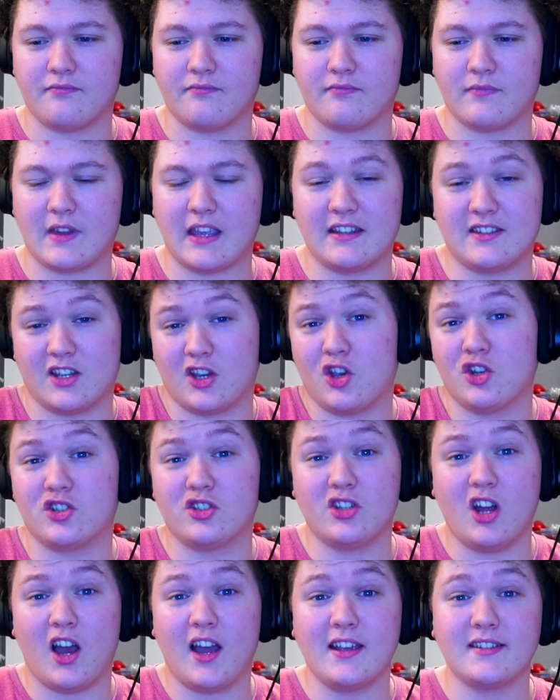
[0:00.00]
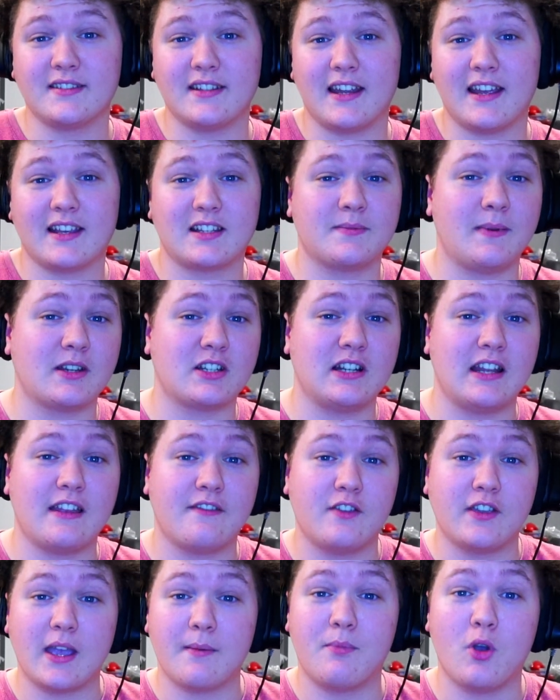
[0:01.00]
It's a good start, isn't it? Especially if
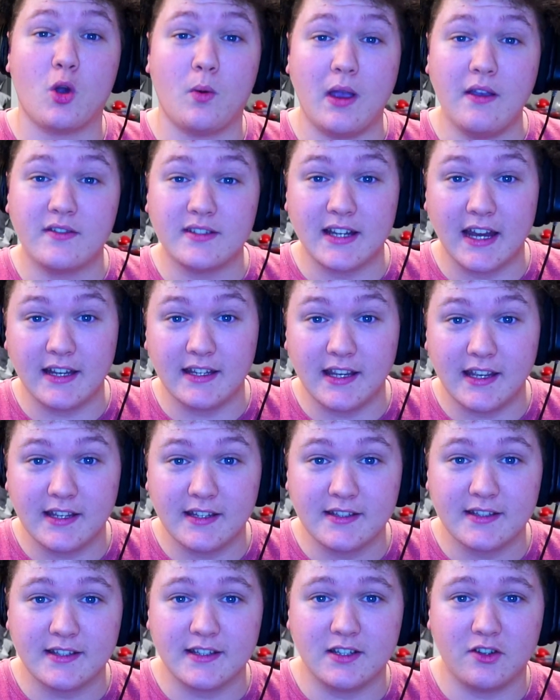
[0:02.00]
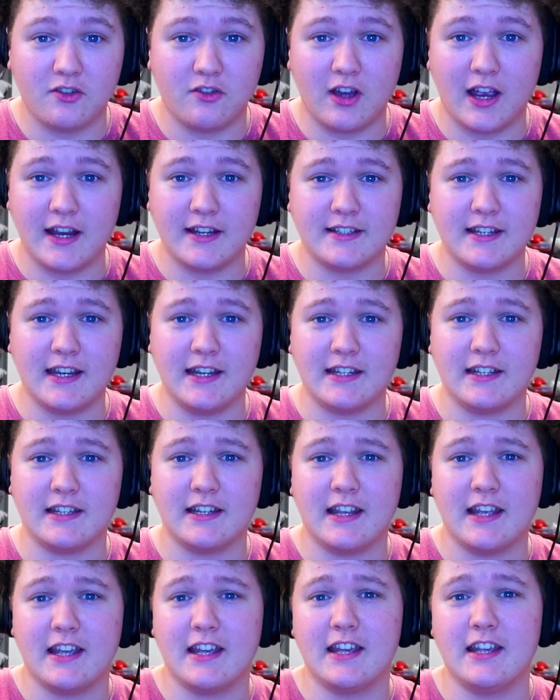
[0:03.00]
you get put away for 10 years and you're 18,
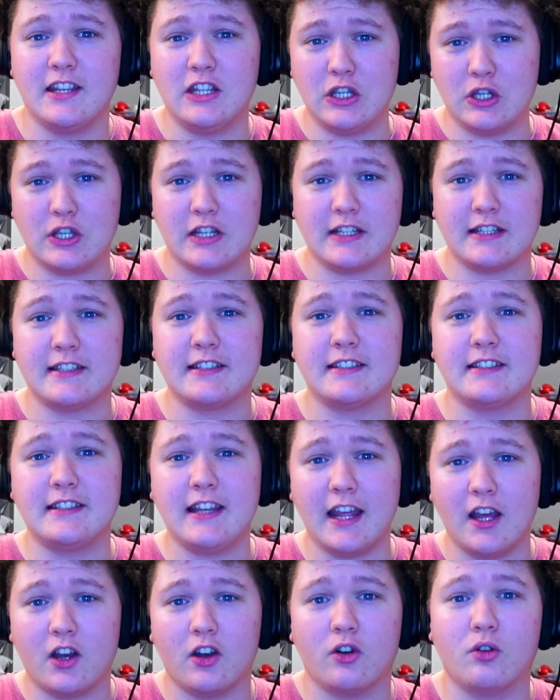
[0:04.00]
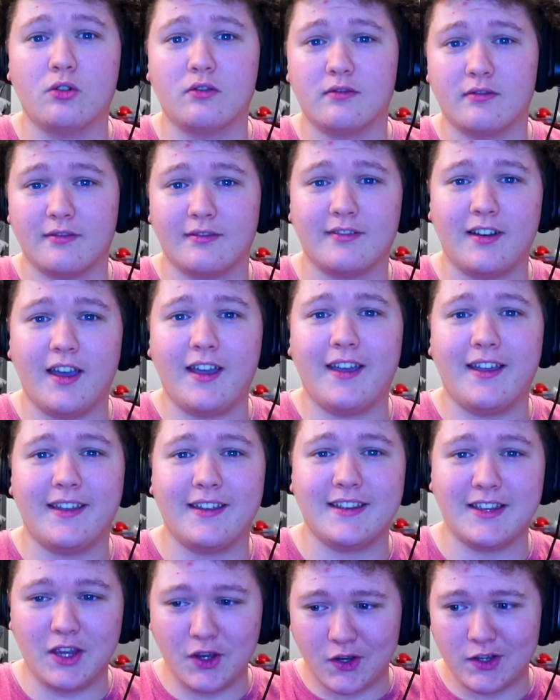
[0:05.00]
you can still
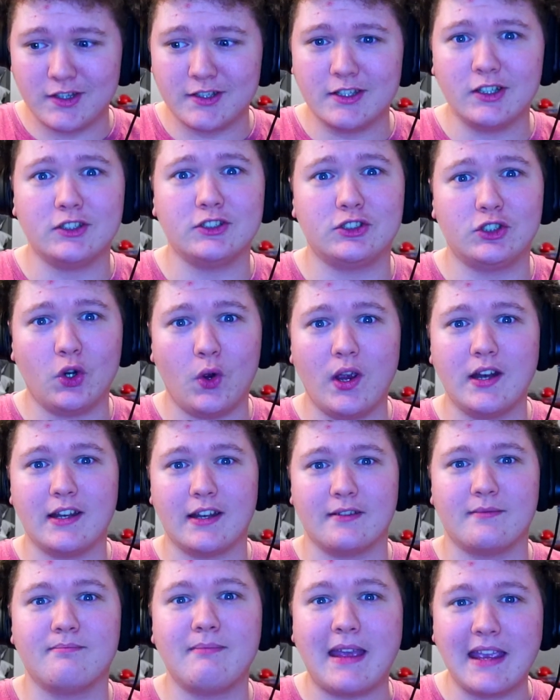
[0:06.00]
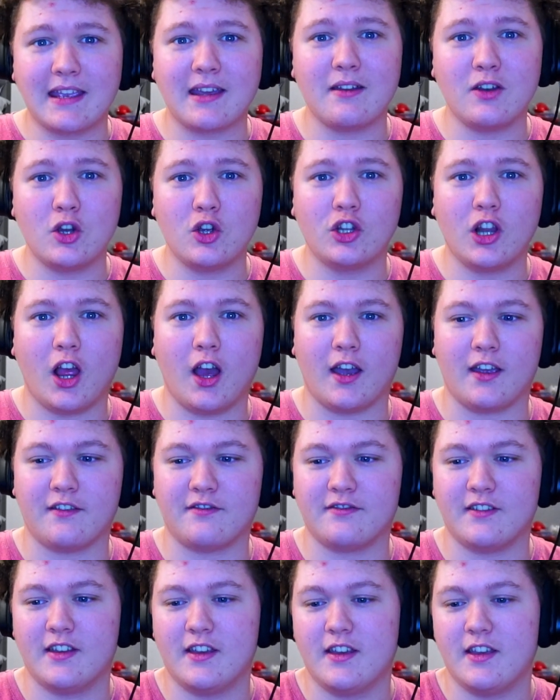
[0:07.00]
join and make a new life.